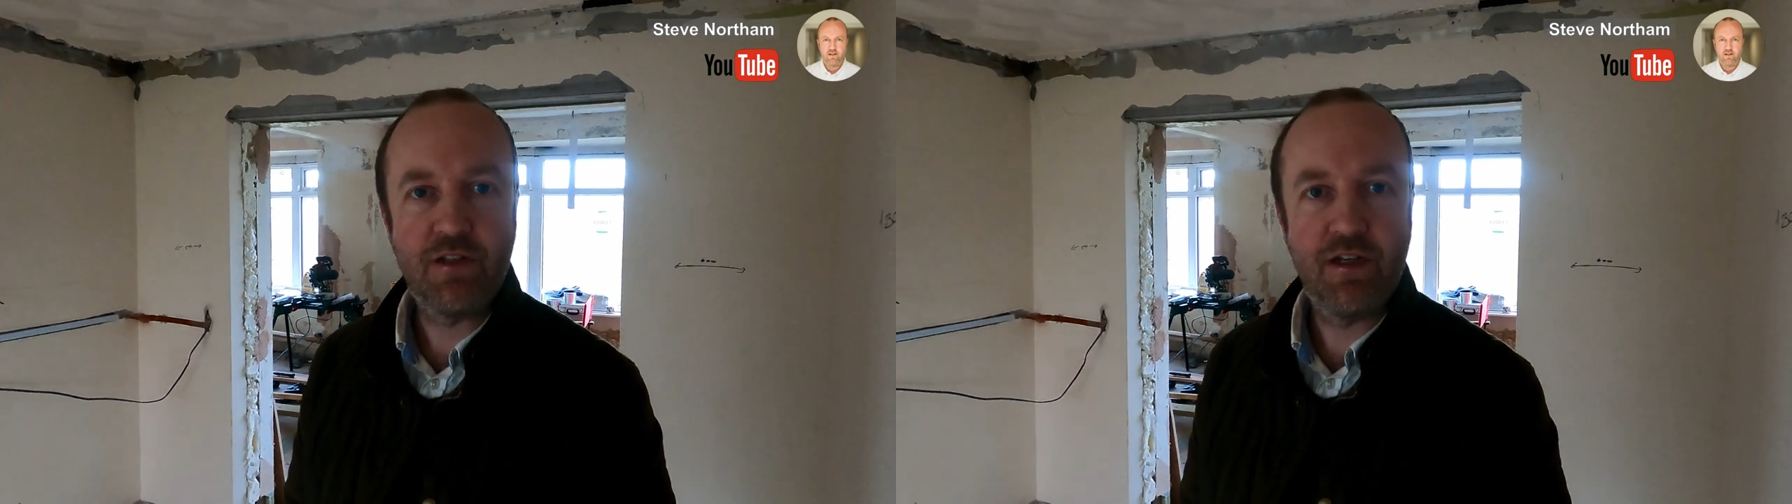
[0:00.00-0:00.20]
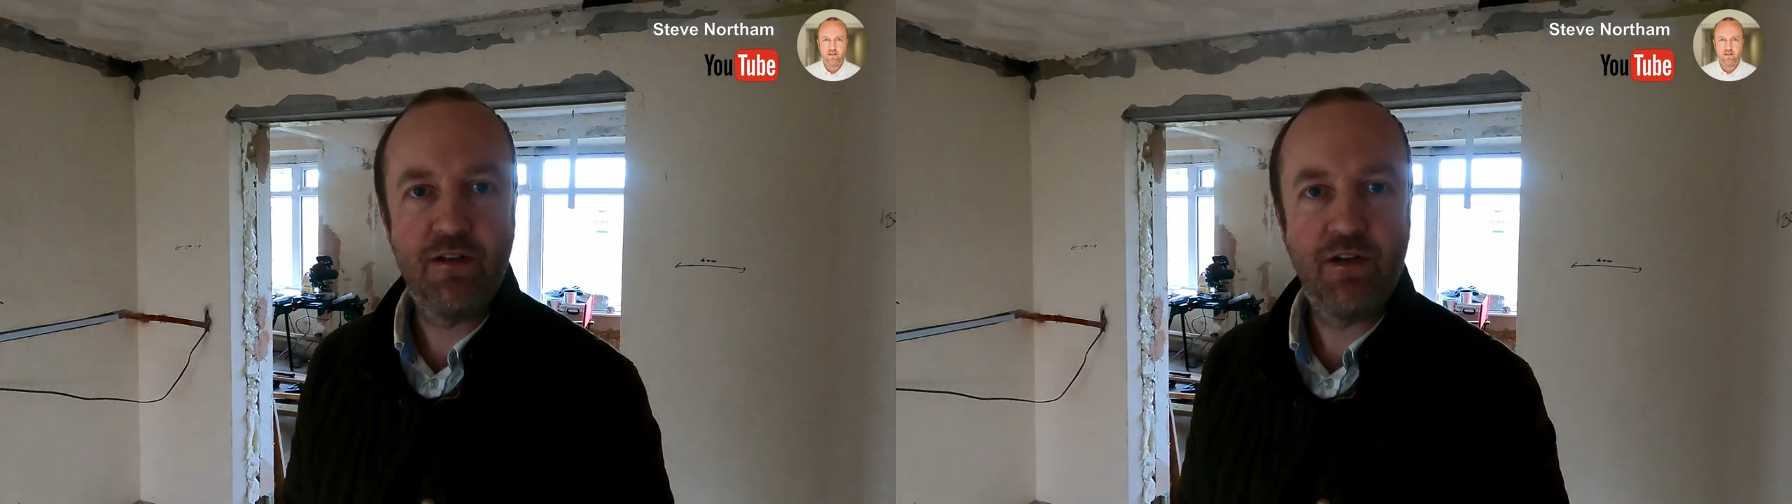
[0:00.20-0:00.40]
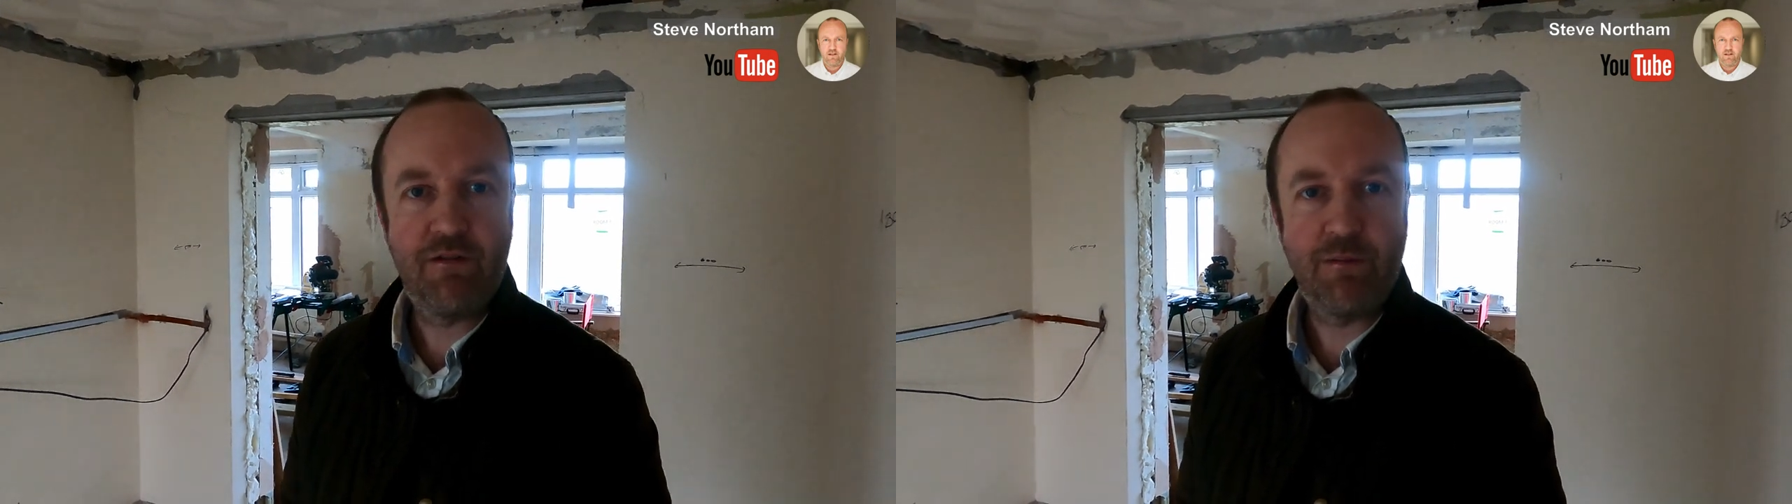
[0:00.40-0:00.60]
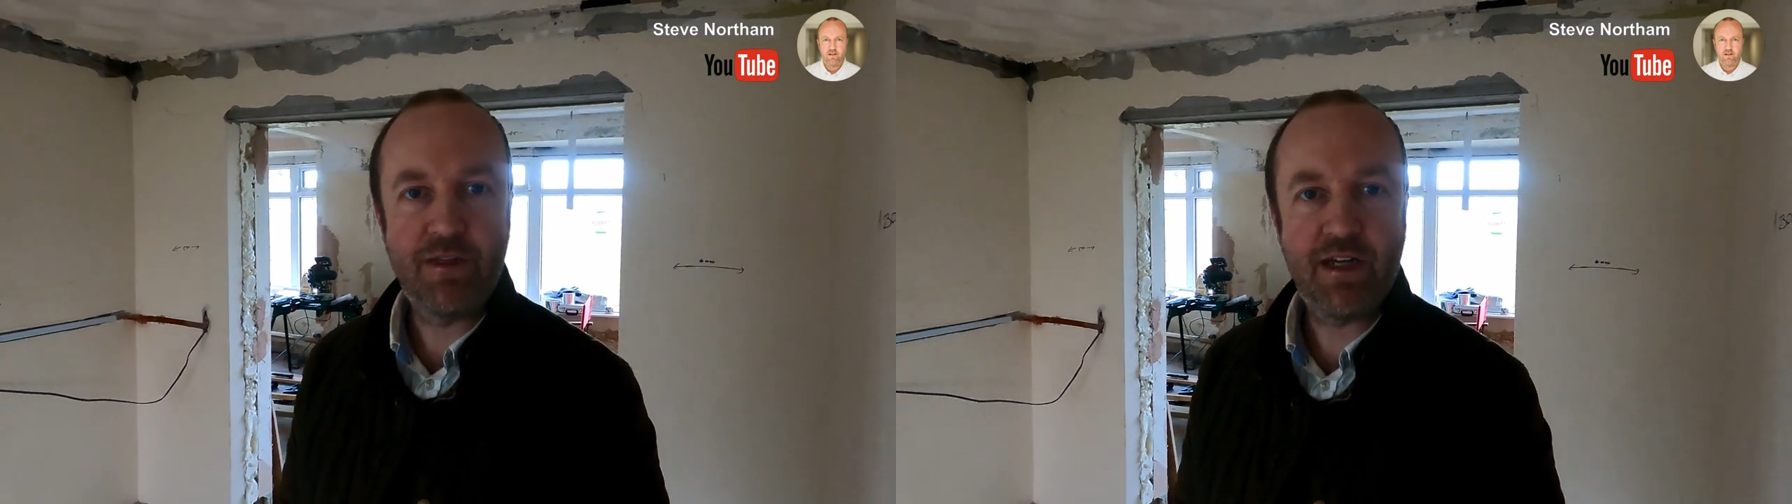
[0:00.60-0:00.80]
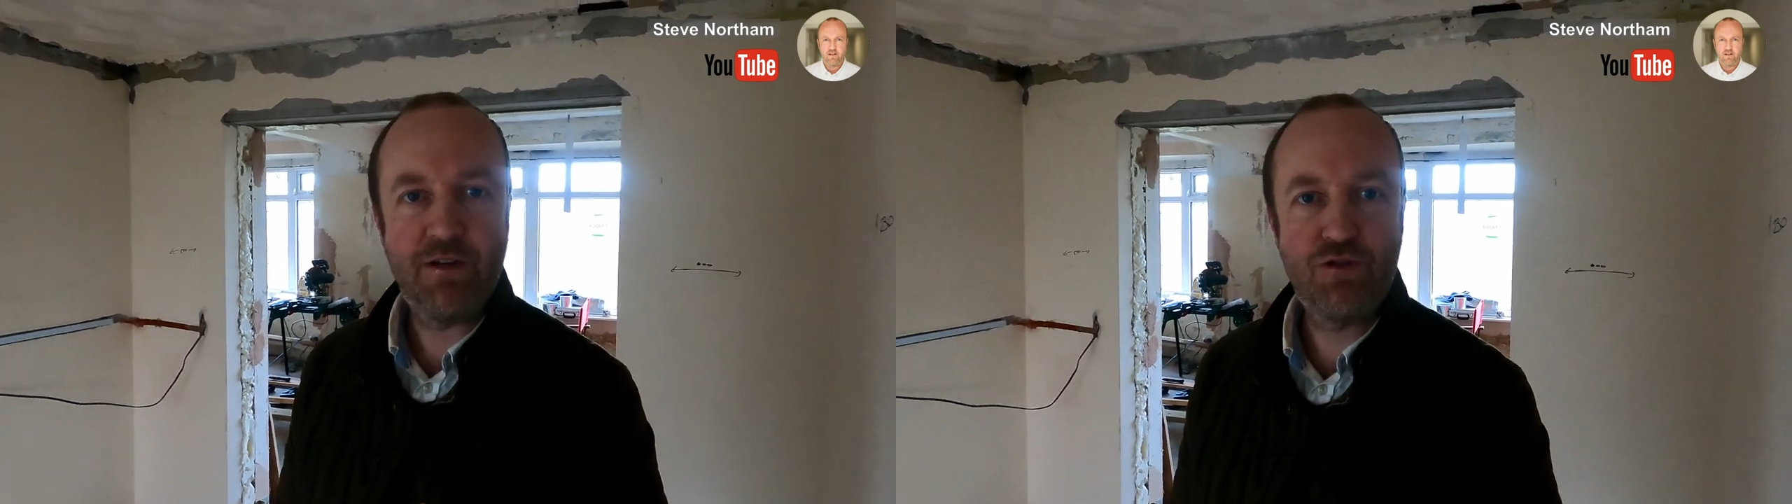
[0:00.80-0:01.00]
So I'll
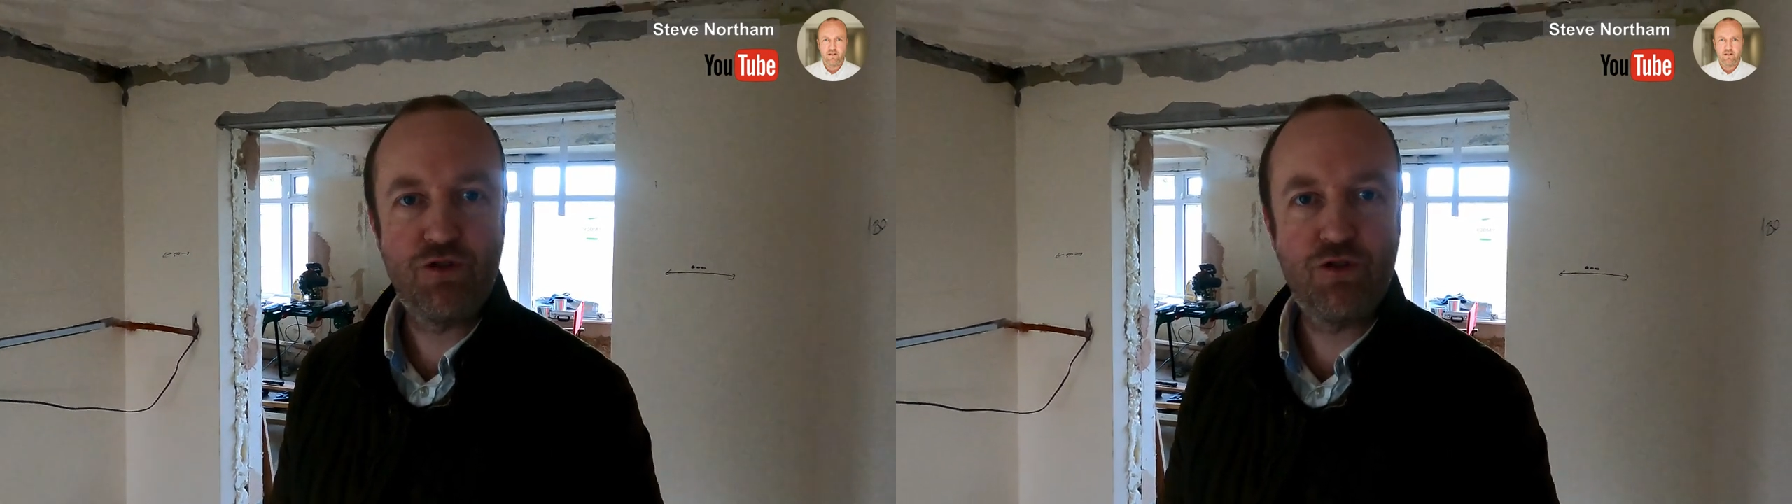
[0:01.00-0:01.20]
update